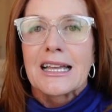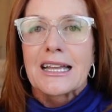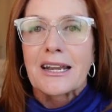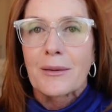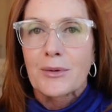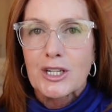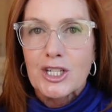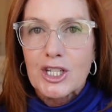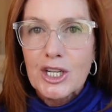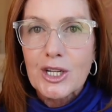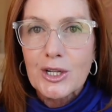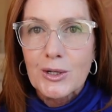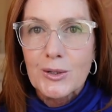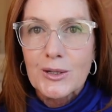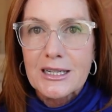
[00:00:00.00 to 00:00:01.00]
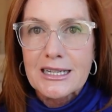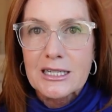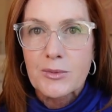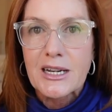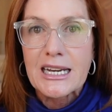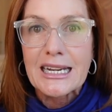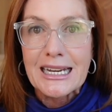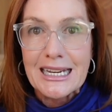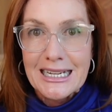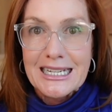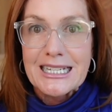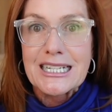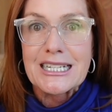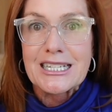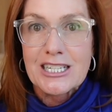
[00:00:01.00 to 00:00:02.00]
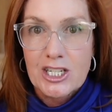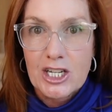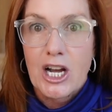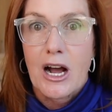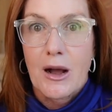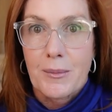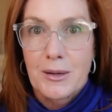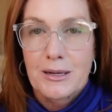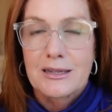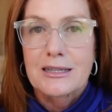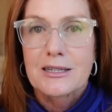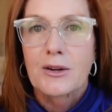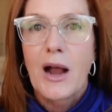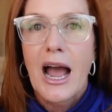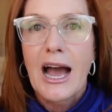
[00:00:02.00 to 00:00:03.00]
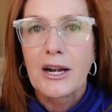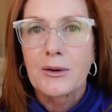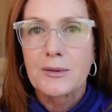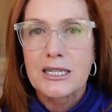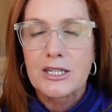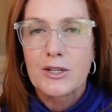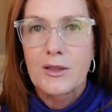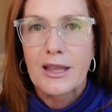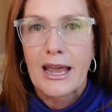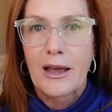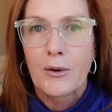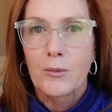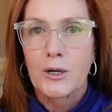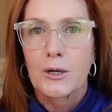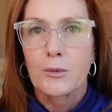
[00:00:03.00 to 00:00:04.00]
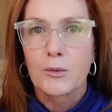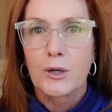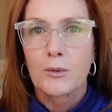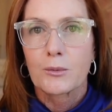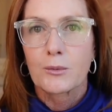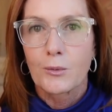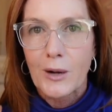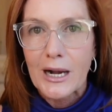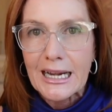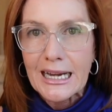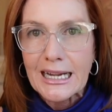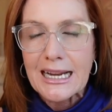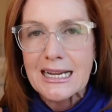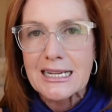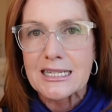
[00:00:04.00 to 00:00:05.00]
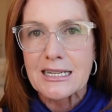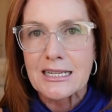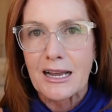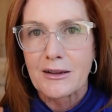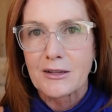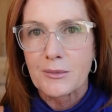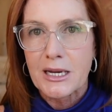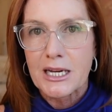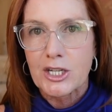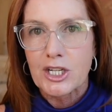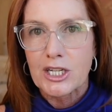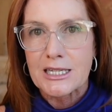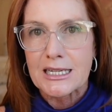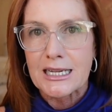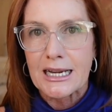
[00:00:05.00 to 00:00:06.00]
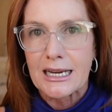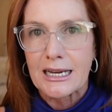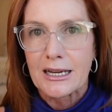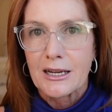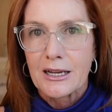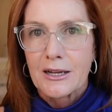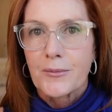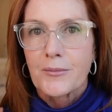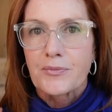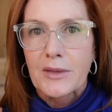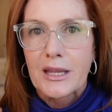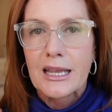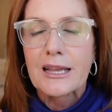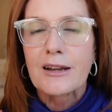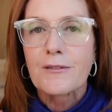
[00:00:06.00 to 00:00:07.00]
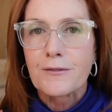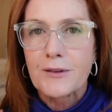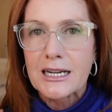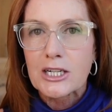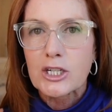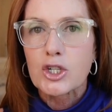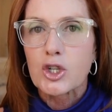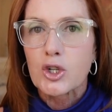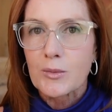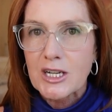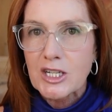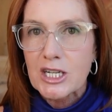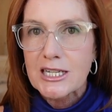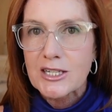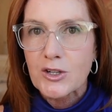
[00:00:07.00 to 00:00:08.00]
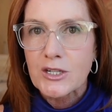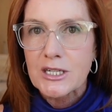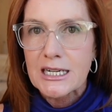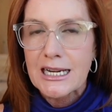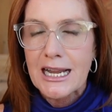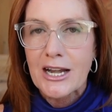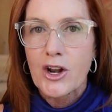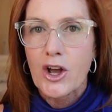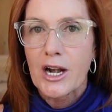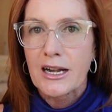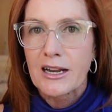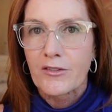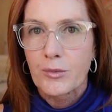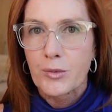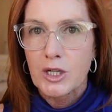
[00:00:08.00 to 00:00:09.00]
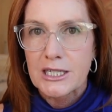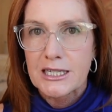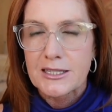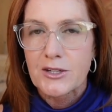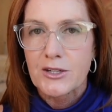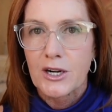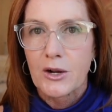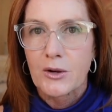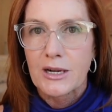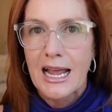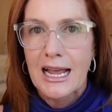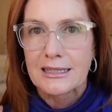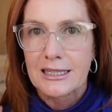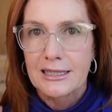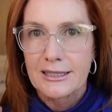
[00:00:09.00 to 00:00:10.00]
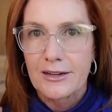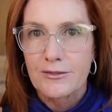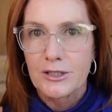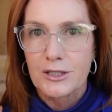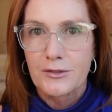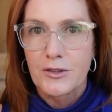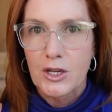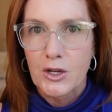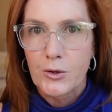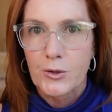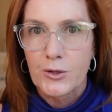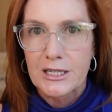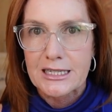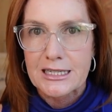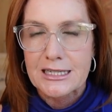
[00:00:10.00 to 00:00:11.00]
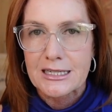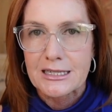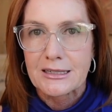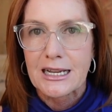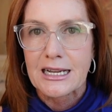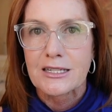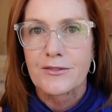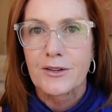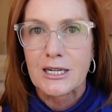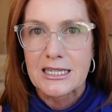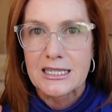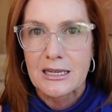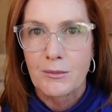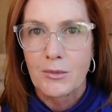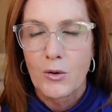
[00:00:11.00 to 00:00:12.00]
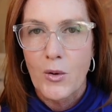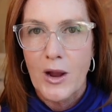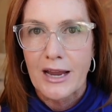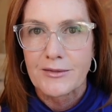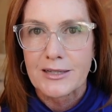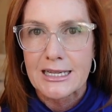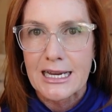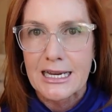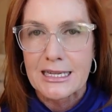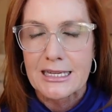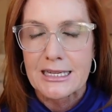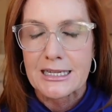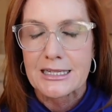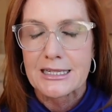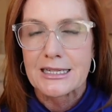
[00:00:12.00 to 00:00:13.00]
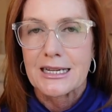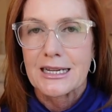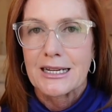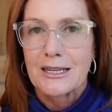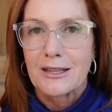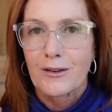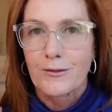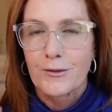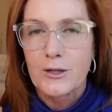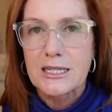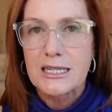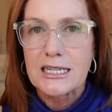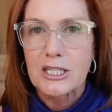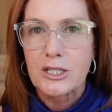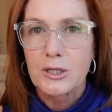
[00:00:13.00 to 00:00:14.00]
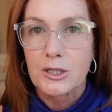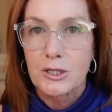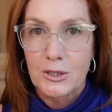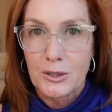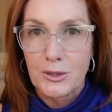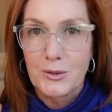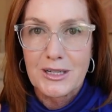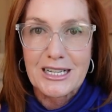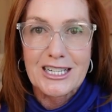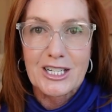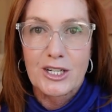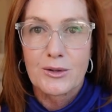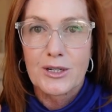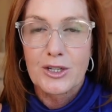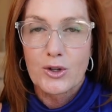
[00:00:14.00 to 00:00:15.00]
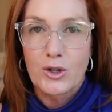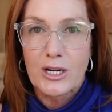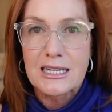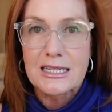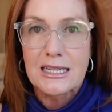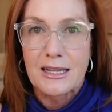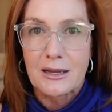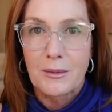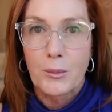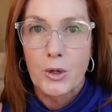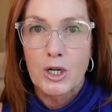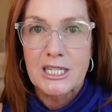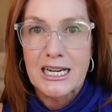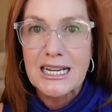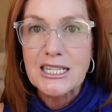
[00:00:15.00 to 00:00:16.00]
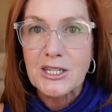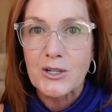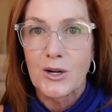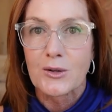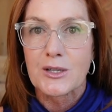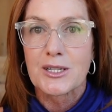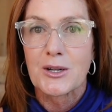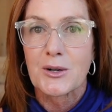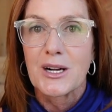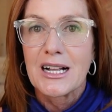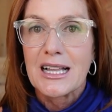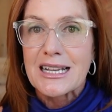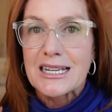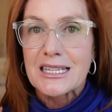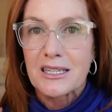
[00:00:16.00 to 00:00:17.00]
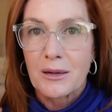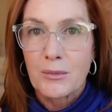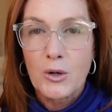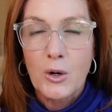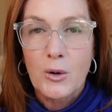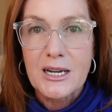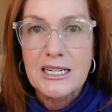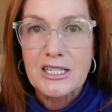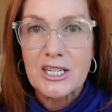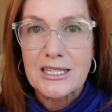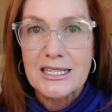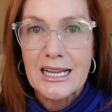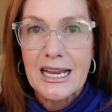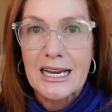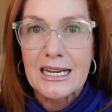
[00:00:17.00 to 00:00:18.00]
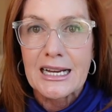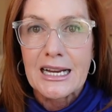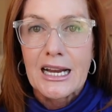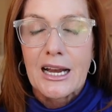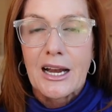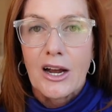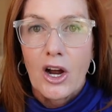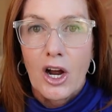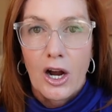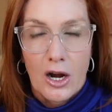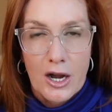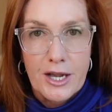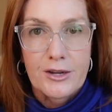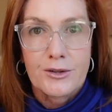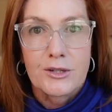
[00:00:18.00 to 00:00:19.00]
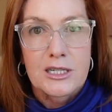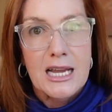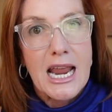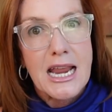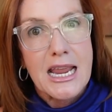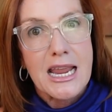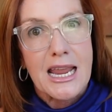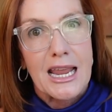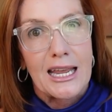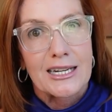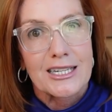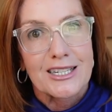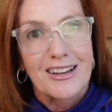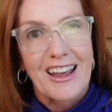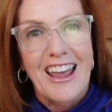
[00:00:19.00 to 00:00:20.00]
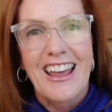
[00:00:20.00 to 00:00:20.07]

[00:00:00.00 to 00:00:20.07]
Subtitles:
Number two is we need to get it to stop. So how do we do that? Well, we're recognizing that the patient's getting, in effect, too much estrogen and not enough progesterone at the level of the uterus. And that's a very simple way of saying things. The first thing to do is to address the progesterone. So simple questions like, are you taking it?